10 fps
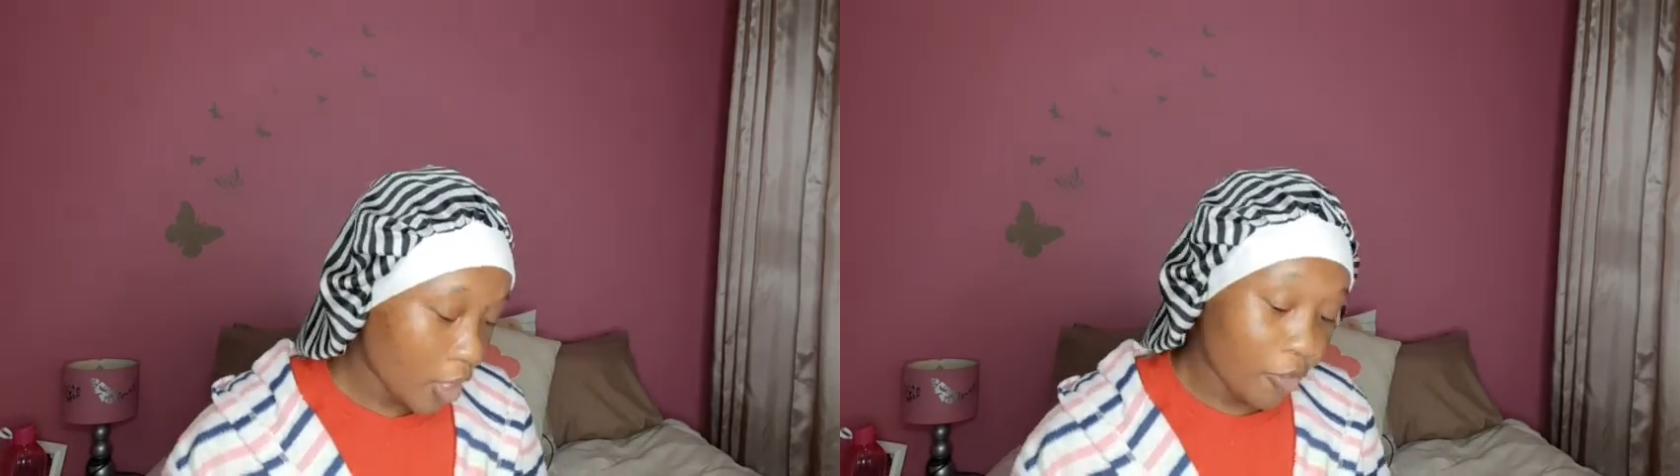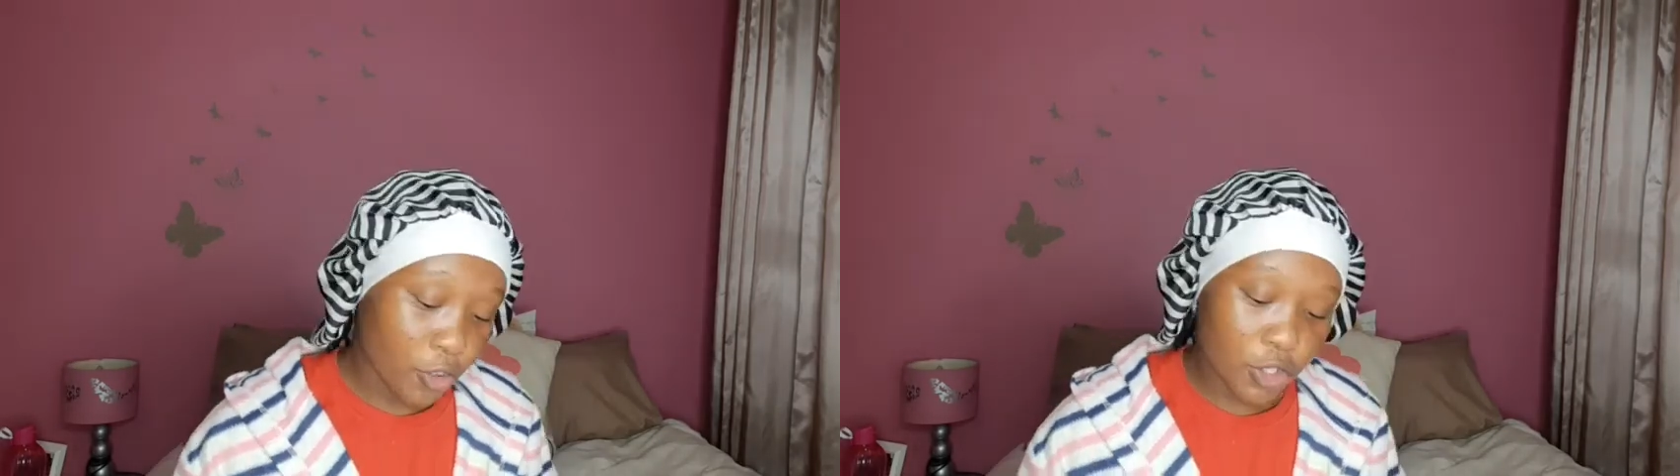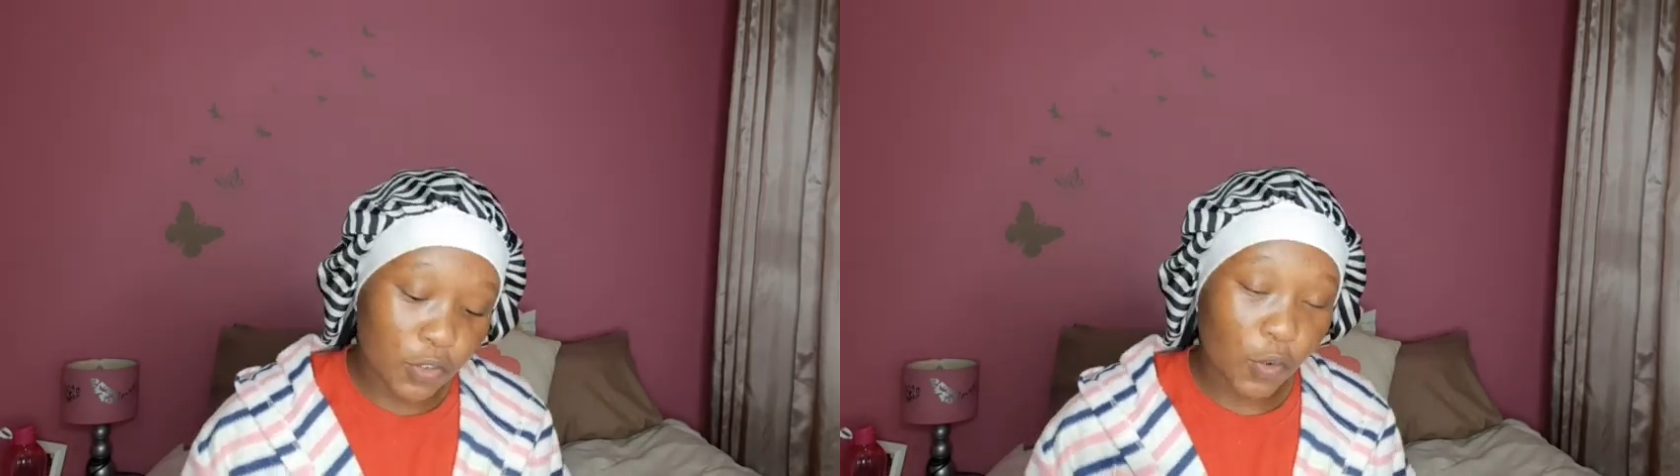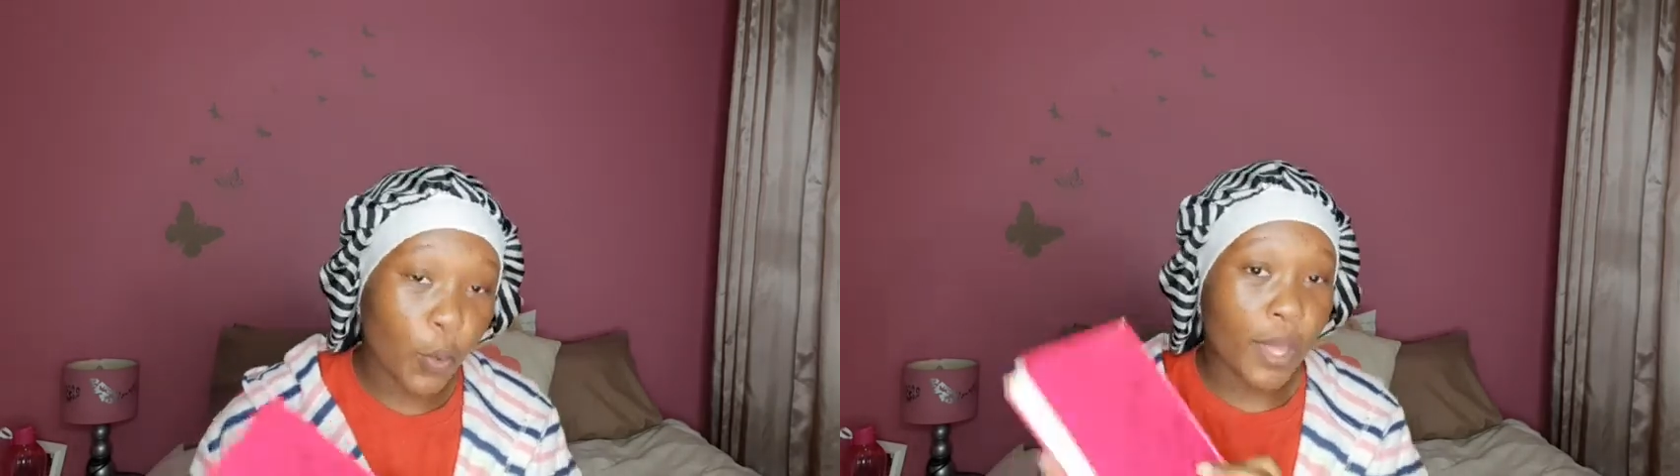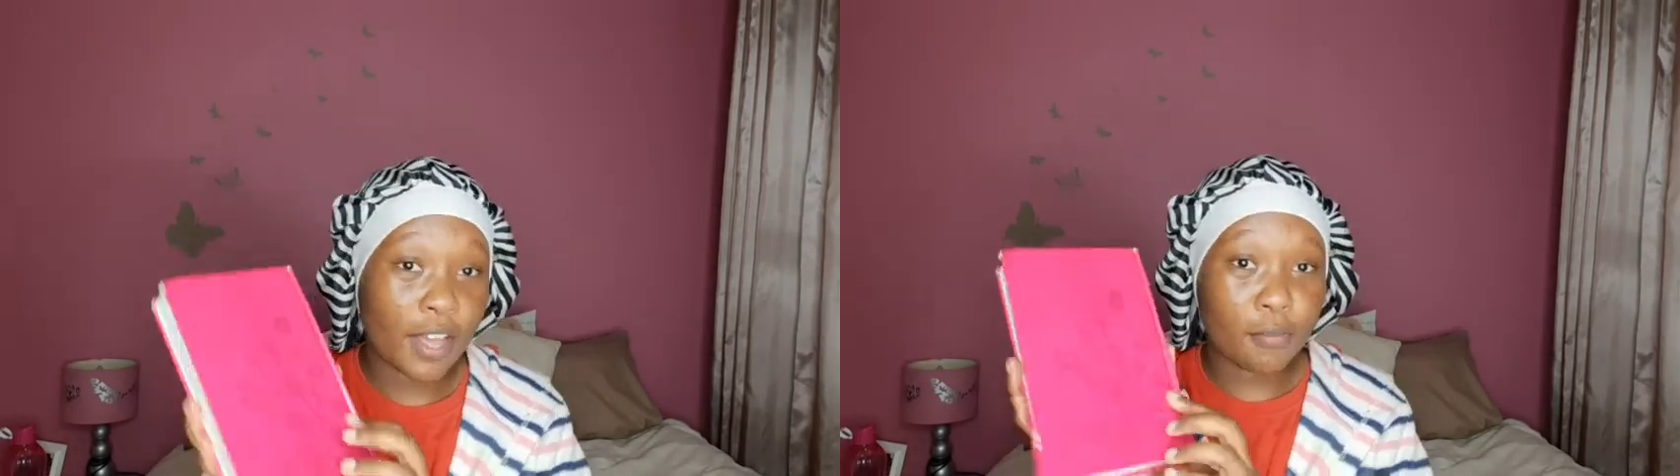first of all,
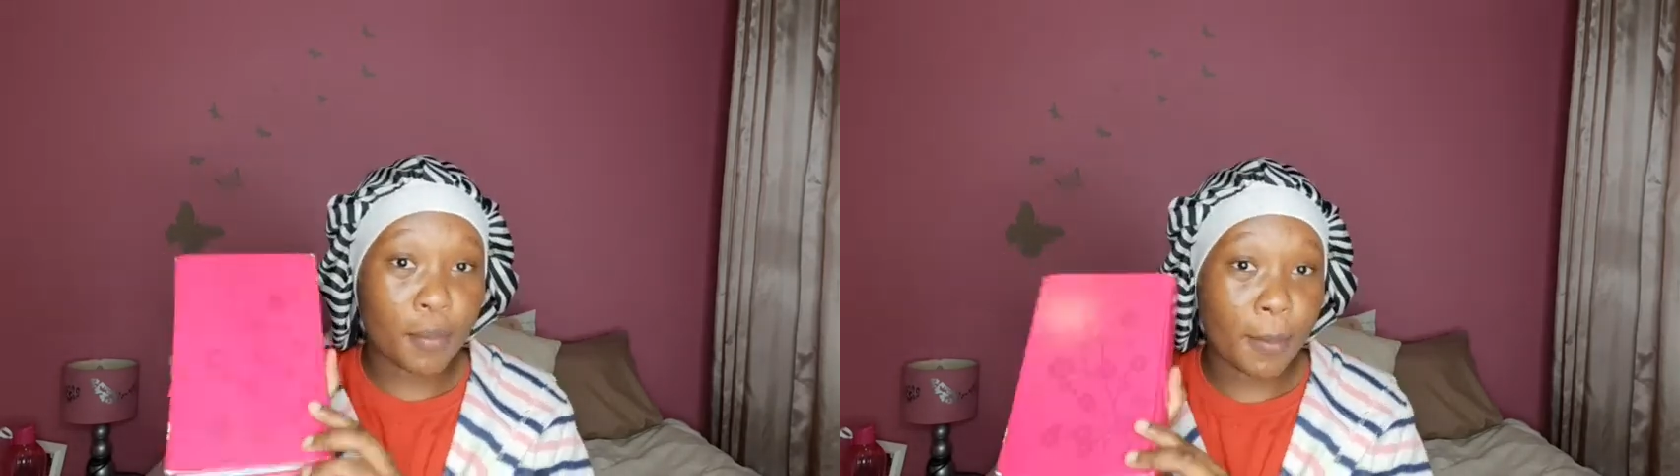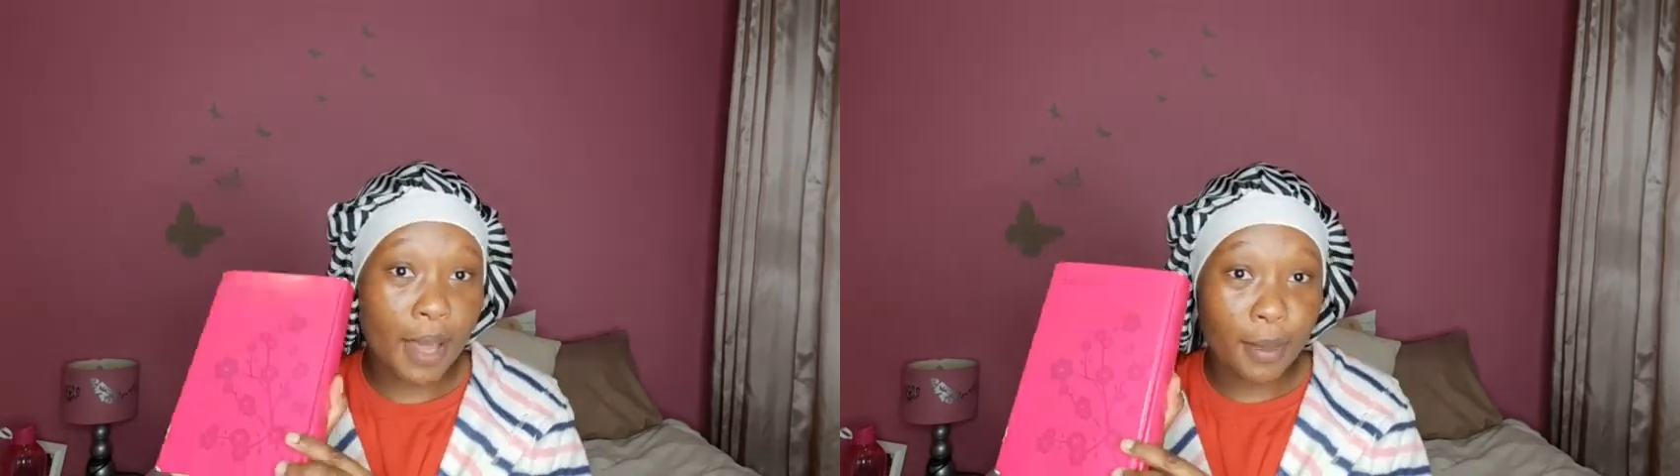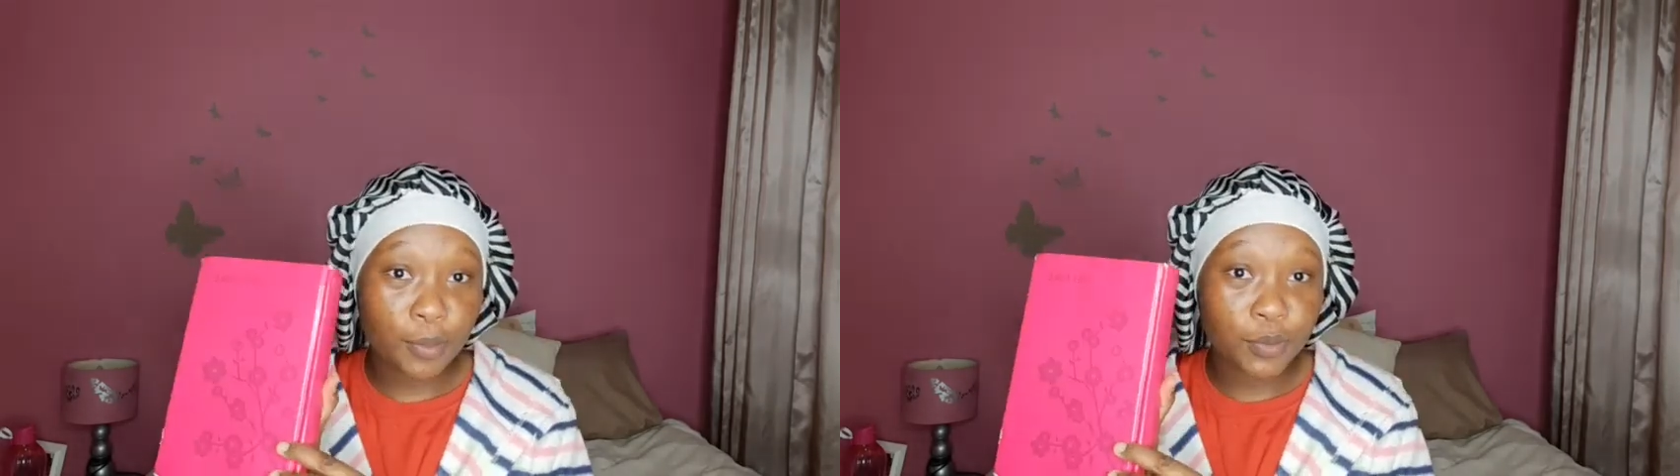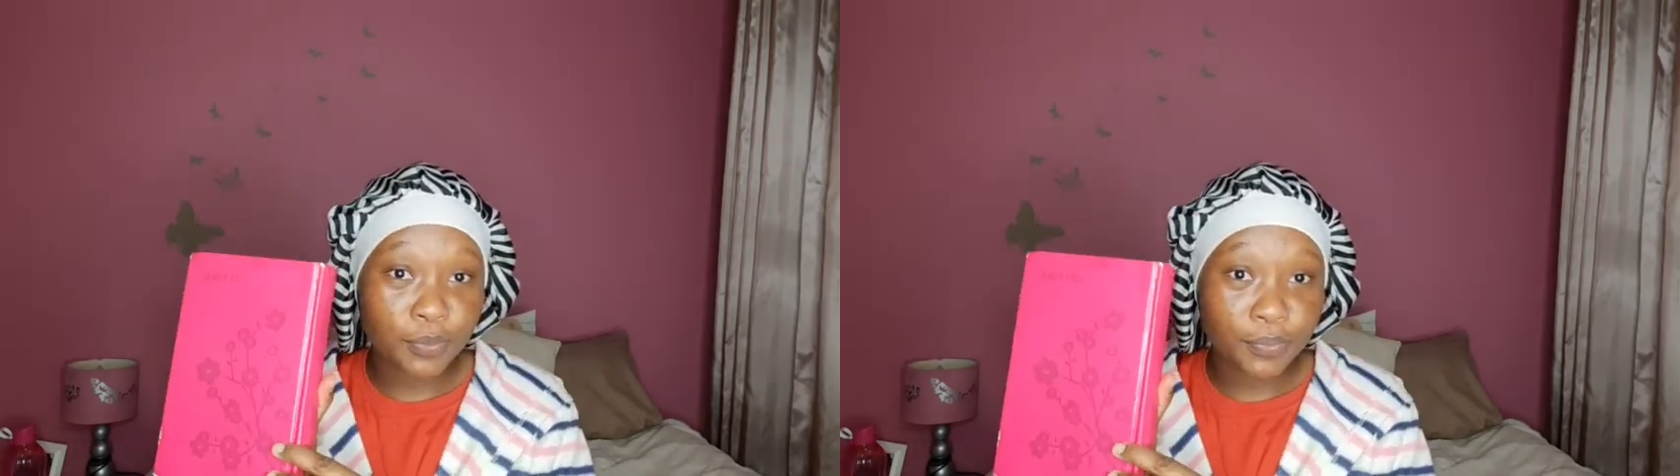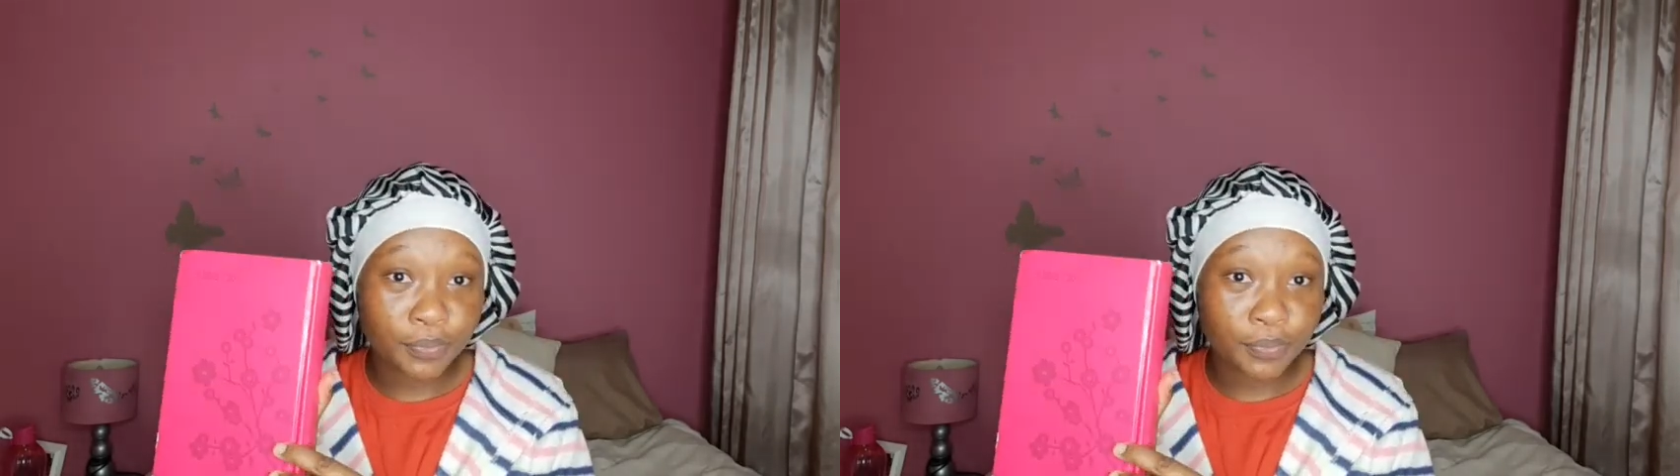we have my Bible.